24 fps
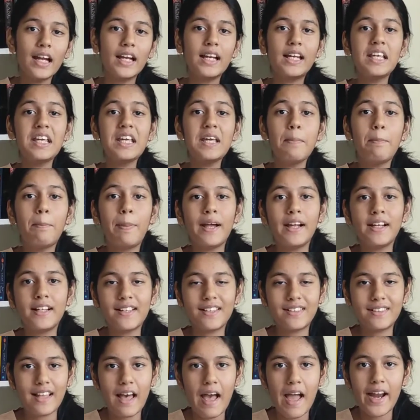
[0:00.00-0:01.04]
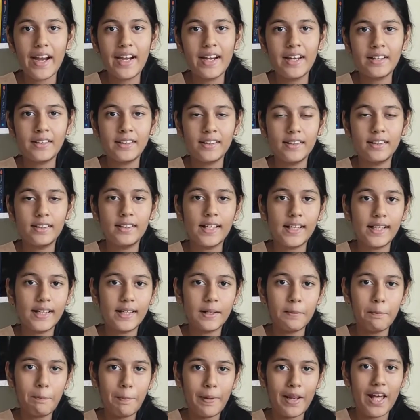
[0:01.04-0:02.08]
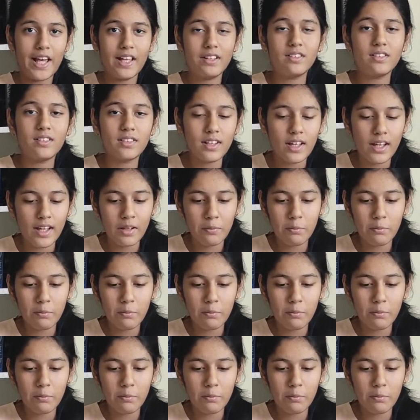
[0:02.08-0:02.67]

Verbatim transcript: deep inside the place,